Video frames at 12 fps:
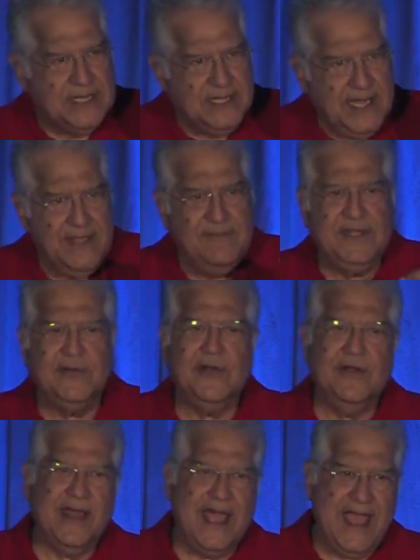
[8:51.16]
the day we took
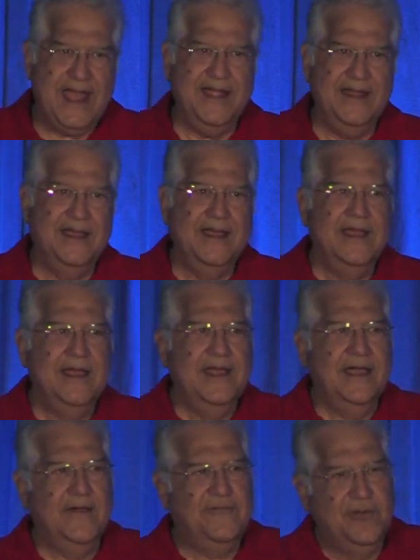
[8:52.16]
out an ad,
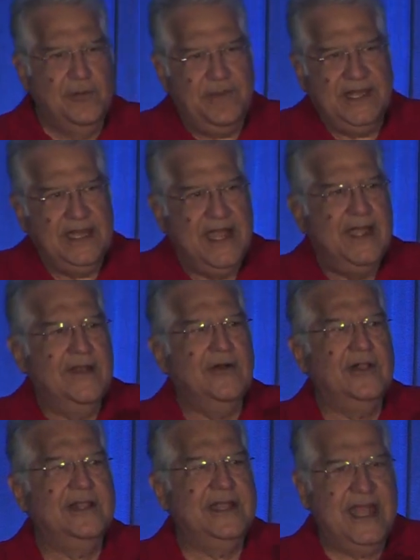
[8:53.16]
a full-page ad in
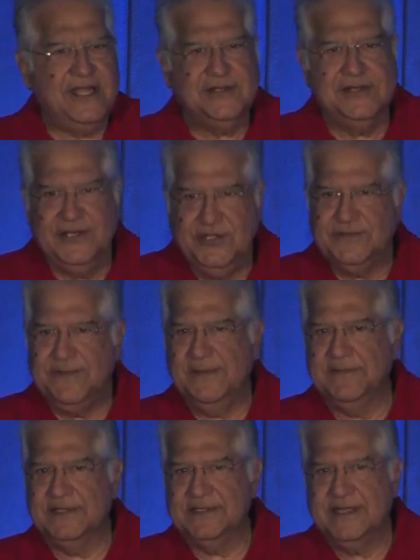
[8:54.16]
all the national
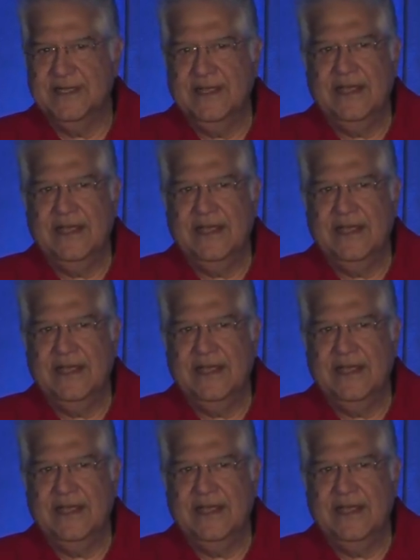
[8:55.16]
newspapers,